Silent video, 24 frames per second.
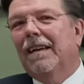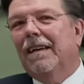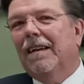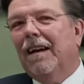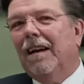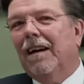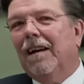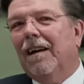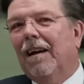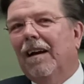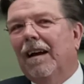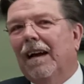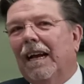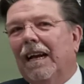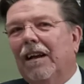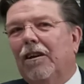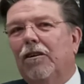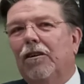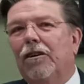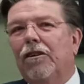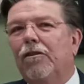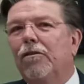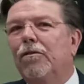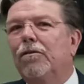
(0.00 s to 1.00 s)
Now, I
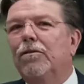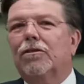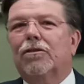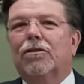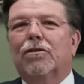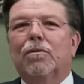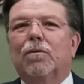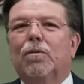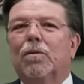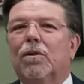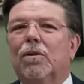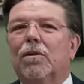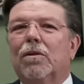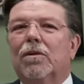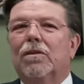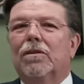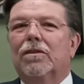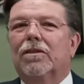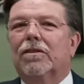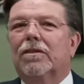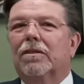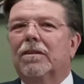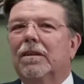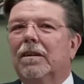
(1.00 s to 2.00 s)
could use the
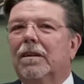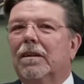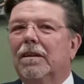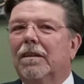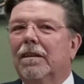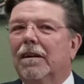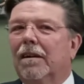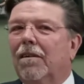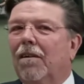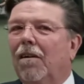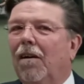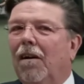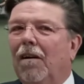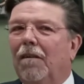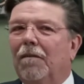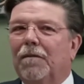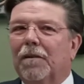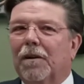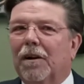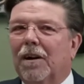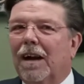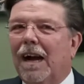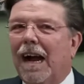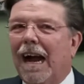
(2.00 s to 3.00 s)
words the call
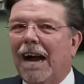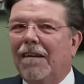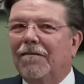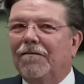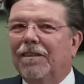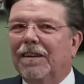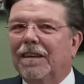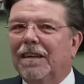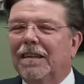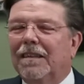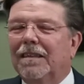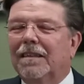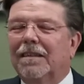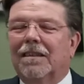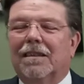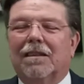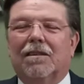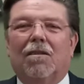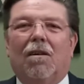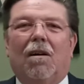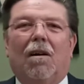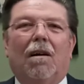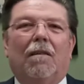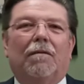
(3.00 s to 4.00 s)
for confidence, the
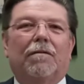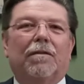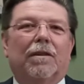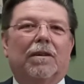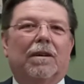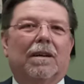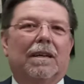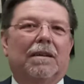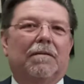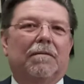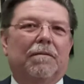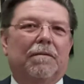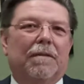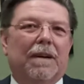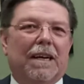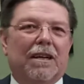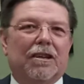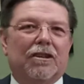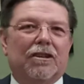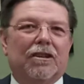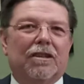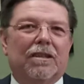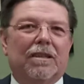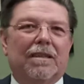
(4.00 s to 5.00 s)
call for
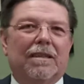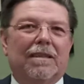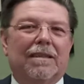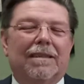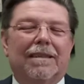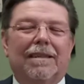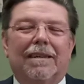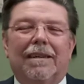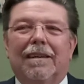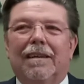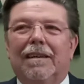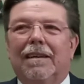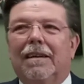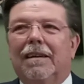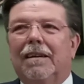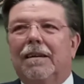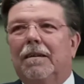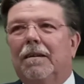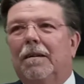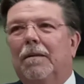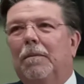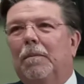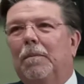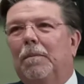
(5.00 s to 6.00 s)
conviction
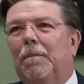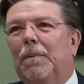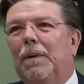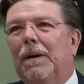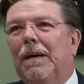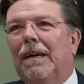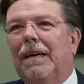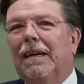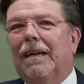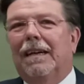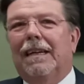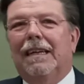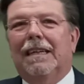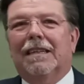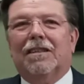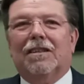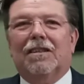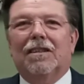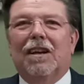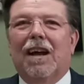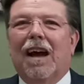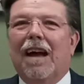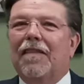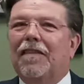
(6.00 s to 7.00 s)
but
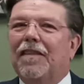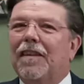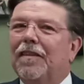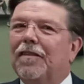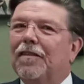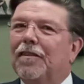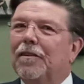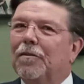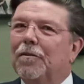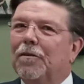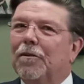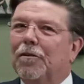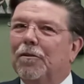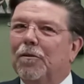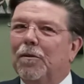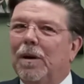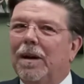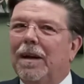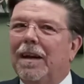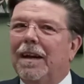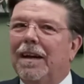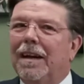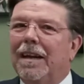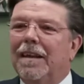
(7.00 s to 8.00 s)
it's not that they're
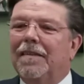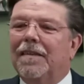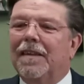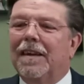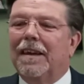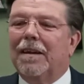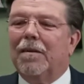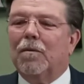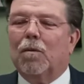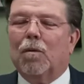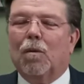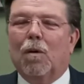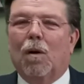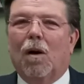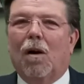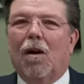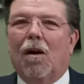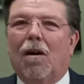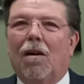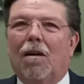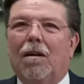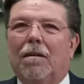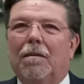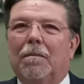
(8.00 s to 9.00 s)
doing anything
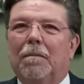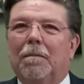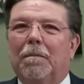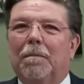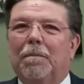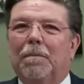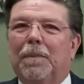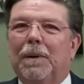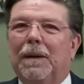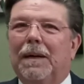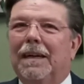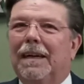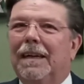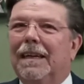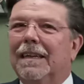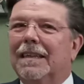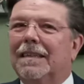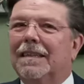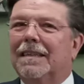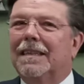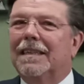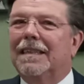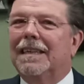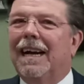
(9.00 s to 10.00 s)
wrong, but
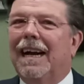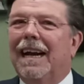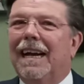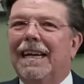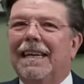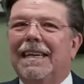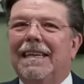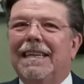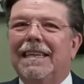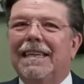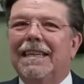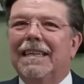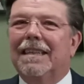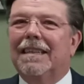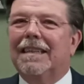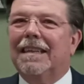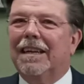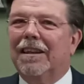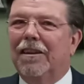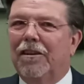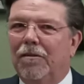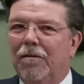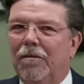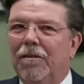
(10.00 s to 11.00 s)
it's the idea
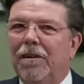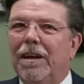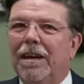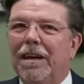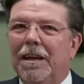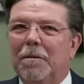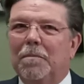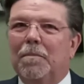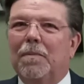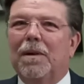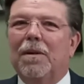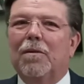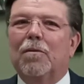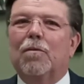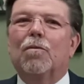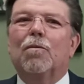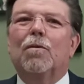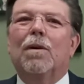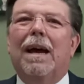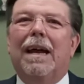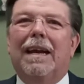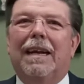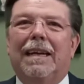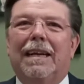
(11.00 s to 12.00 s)
that you need to be
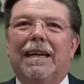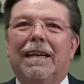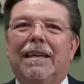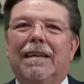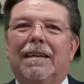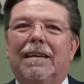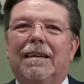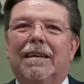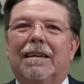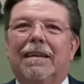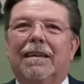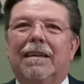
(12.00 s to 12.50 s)
ready